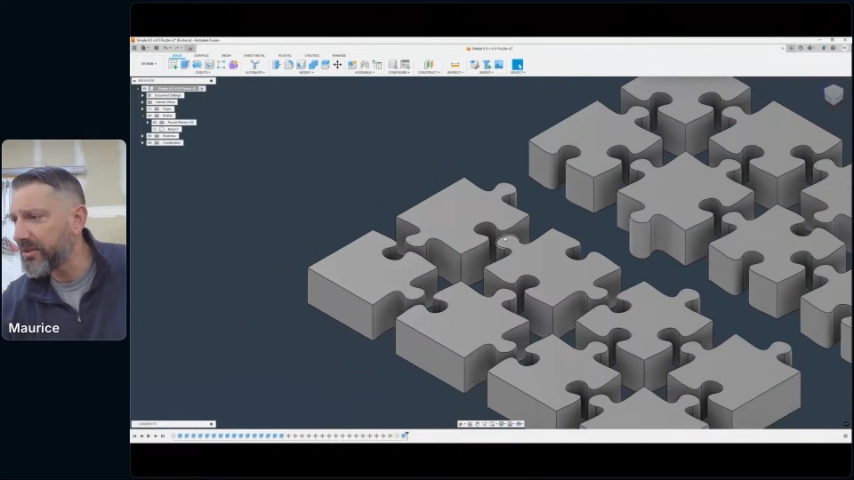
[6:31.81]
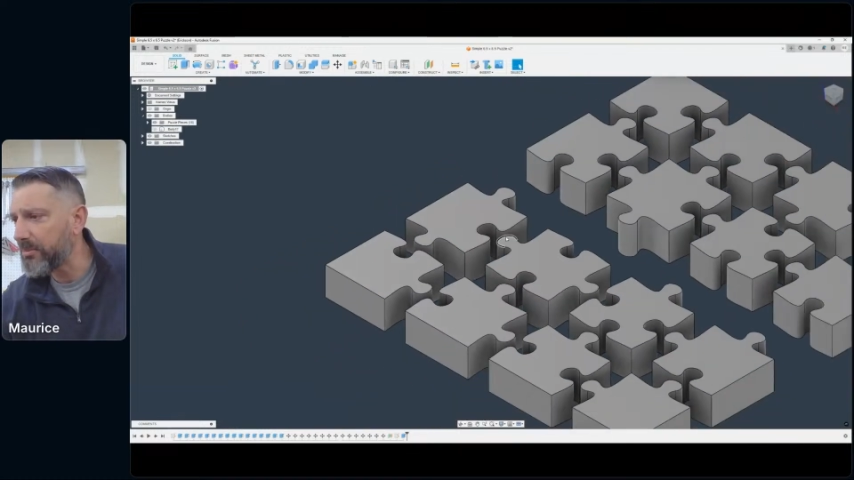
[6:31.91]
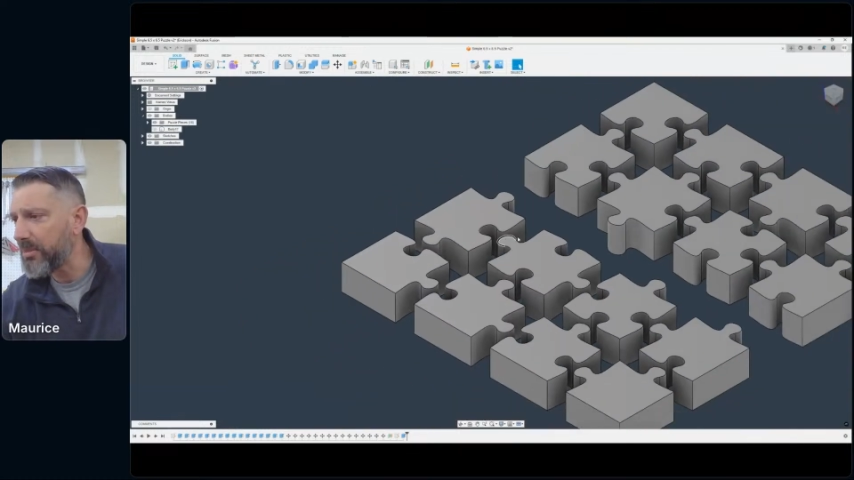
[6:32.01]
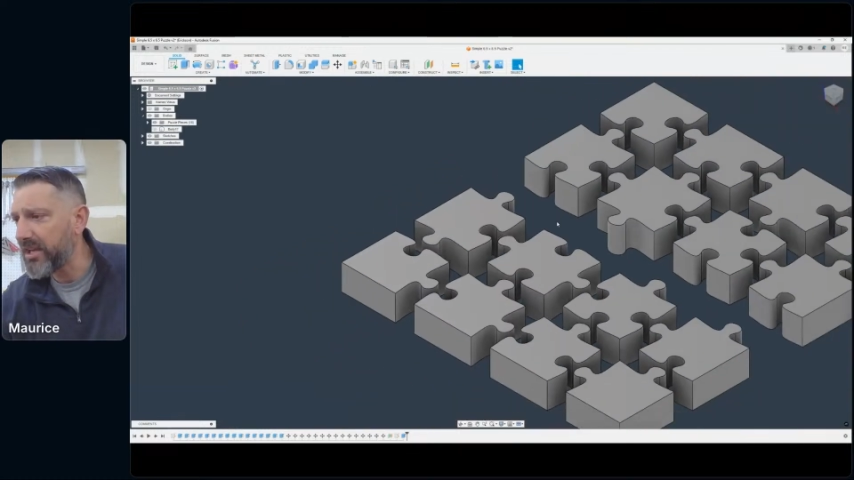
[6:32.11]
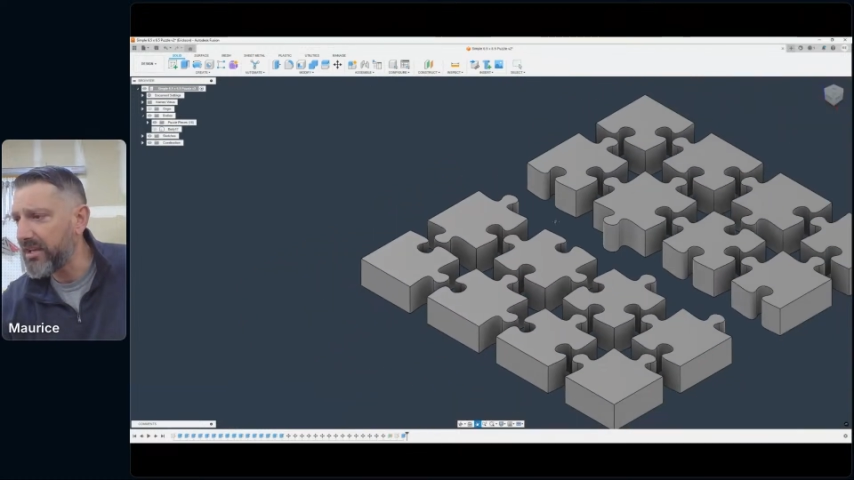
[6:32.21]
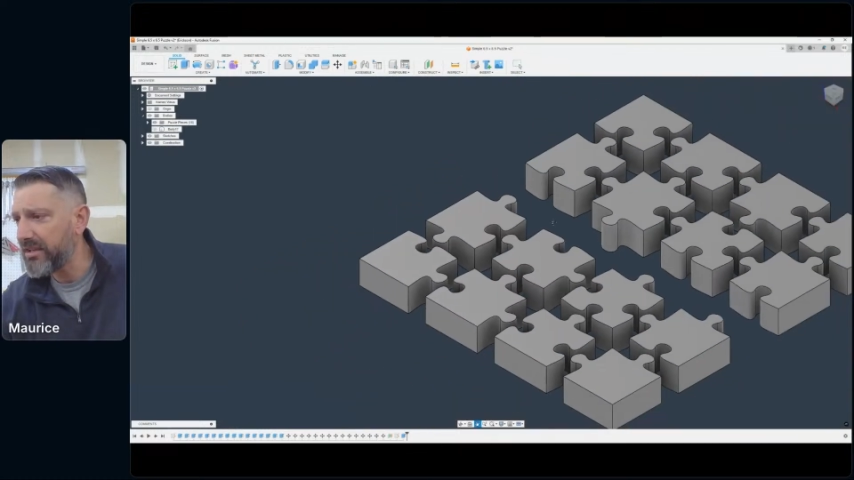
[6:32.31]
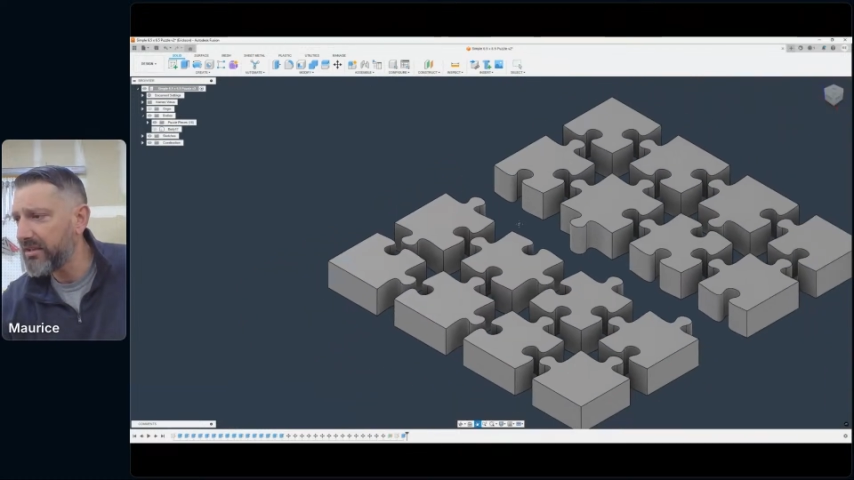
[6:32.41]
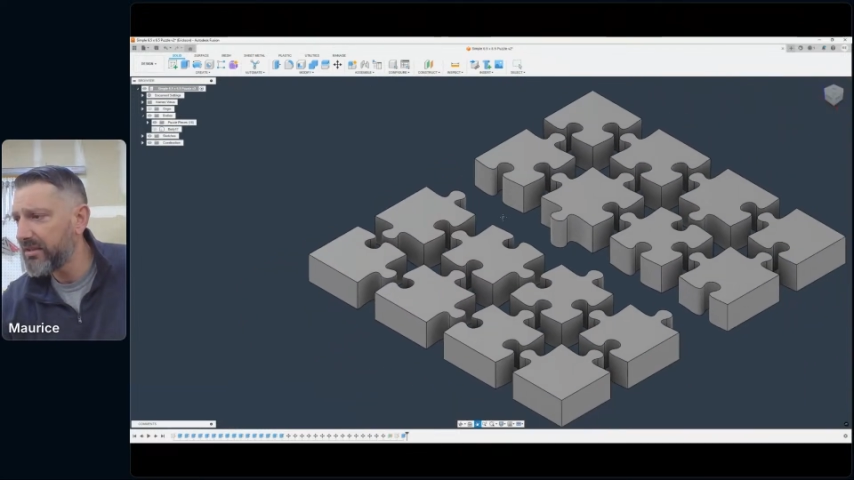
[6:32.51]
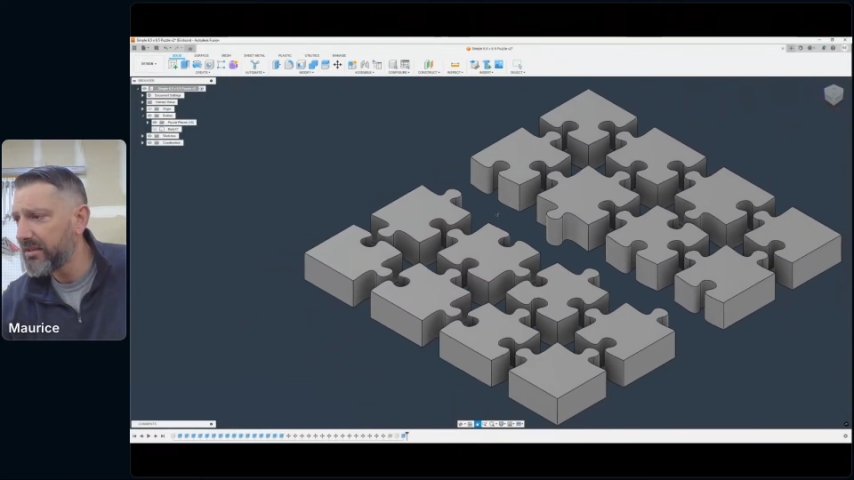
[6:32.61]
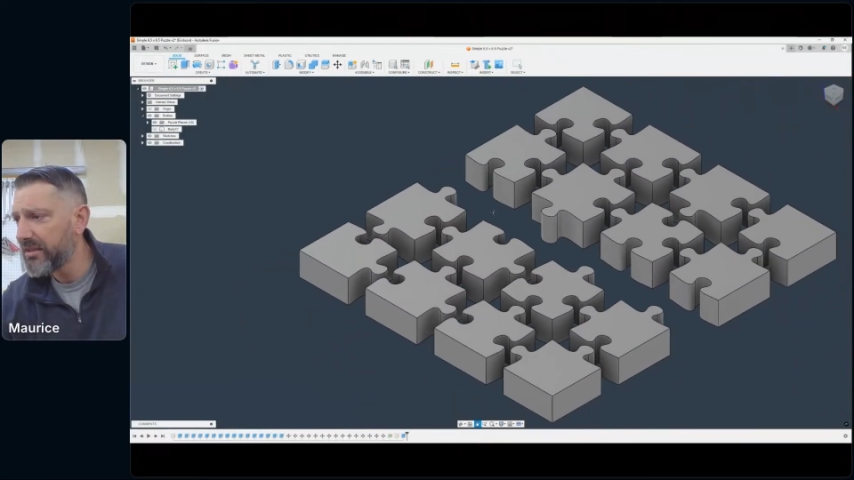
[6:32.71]
make
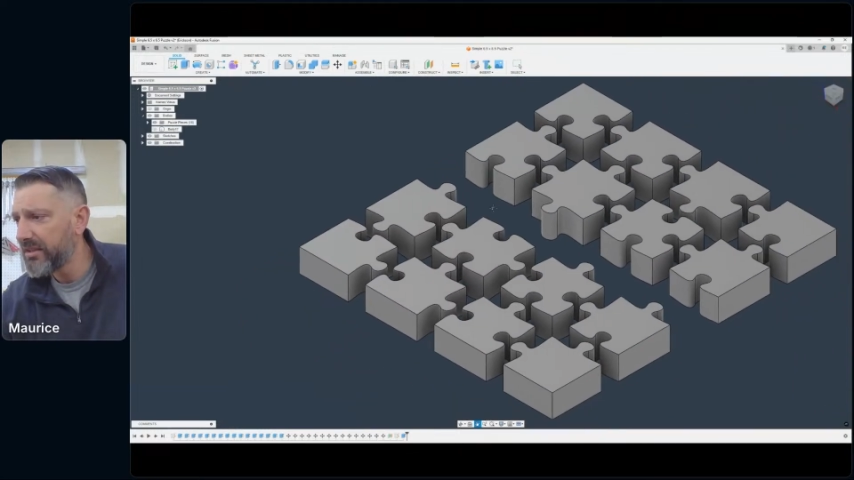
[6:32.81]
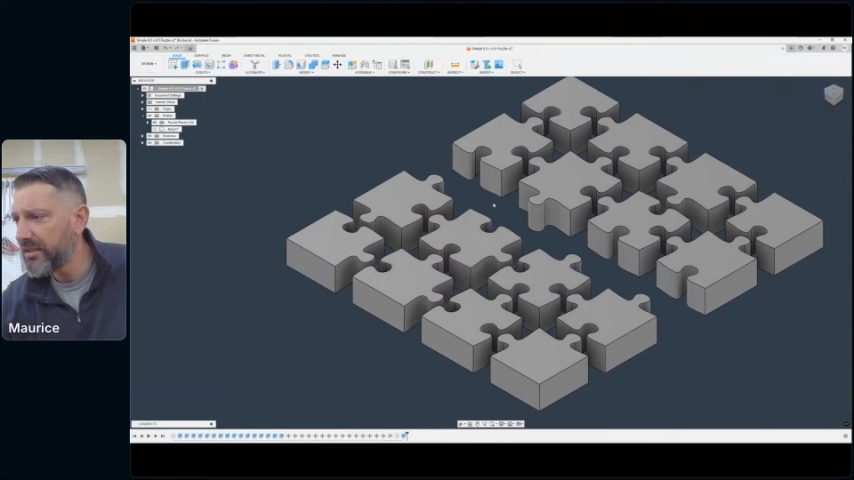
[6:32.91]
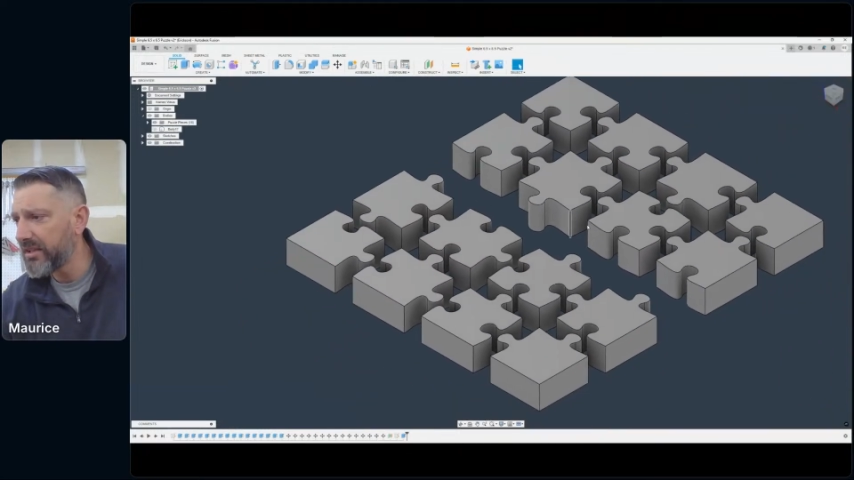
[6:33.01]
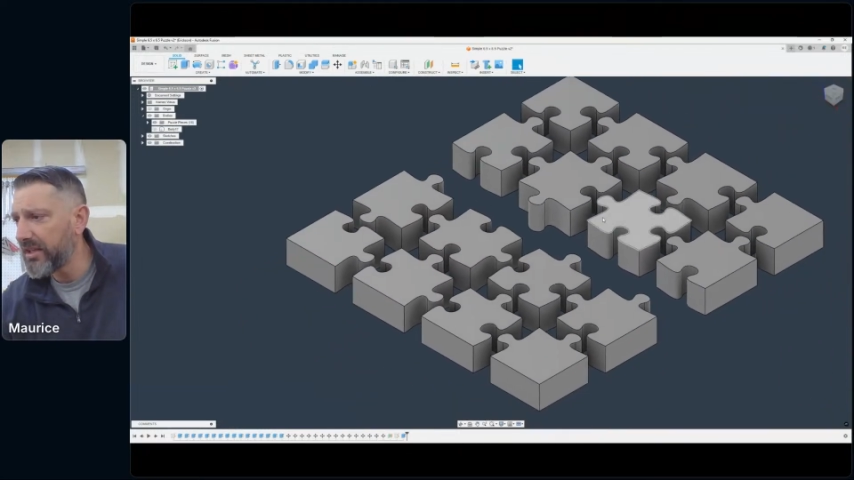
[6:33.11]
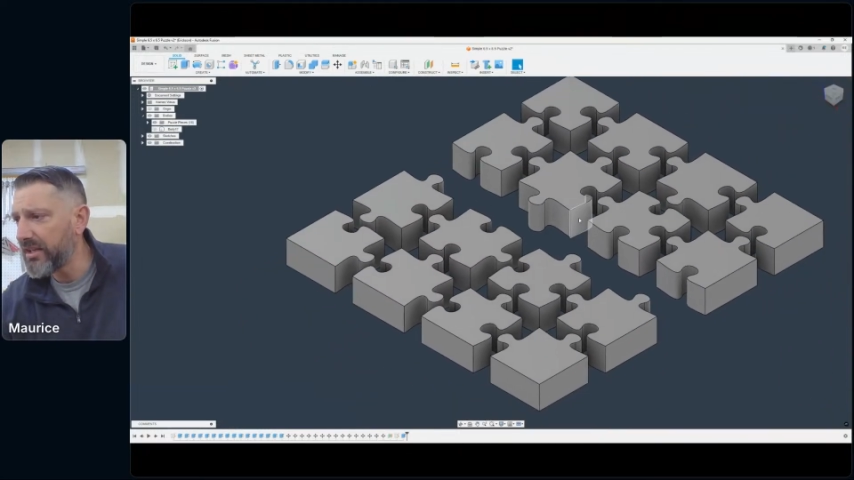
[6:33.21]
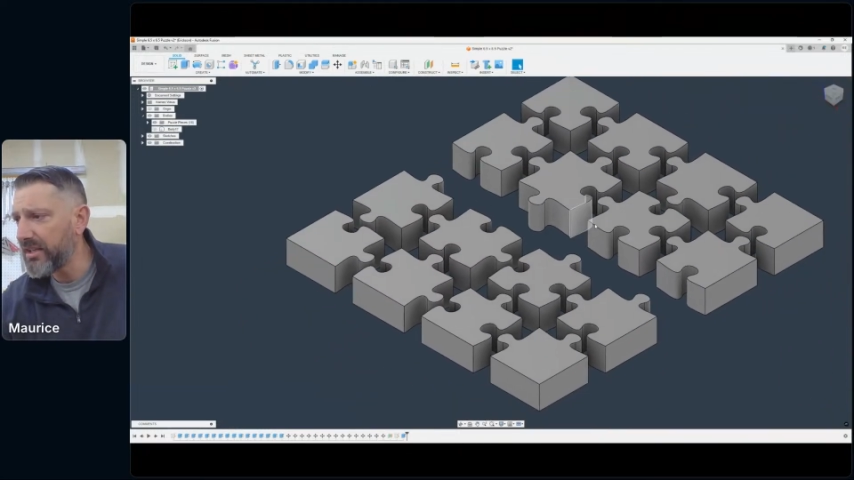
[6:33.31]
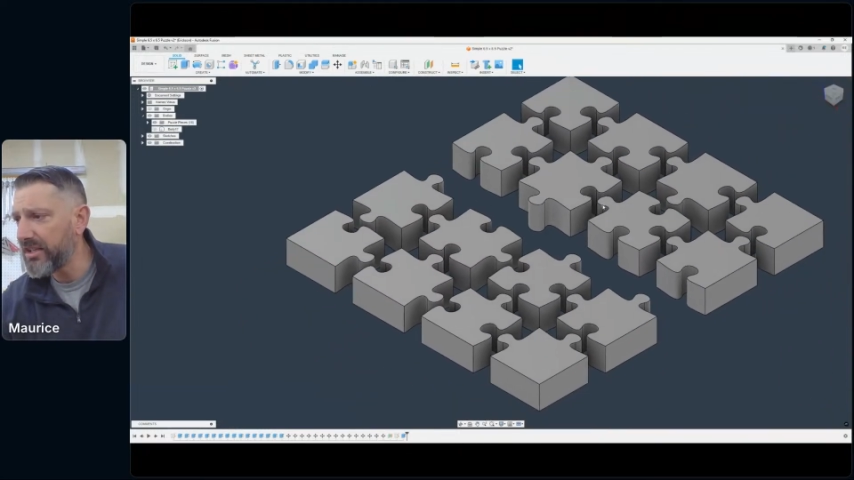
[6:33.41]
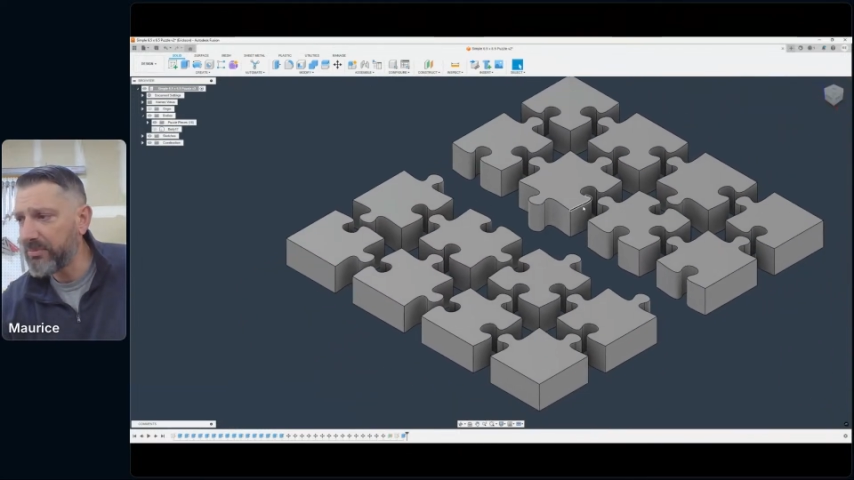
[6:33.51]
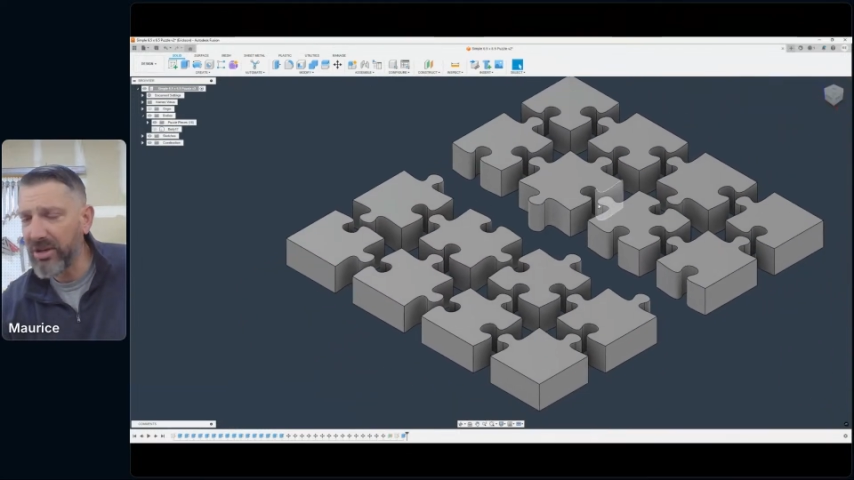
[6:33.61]
each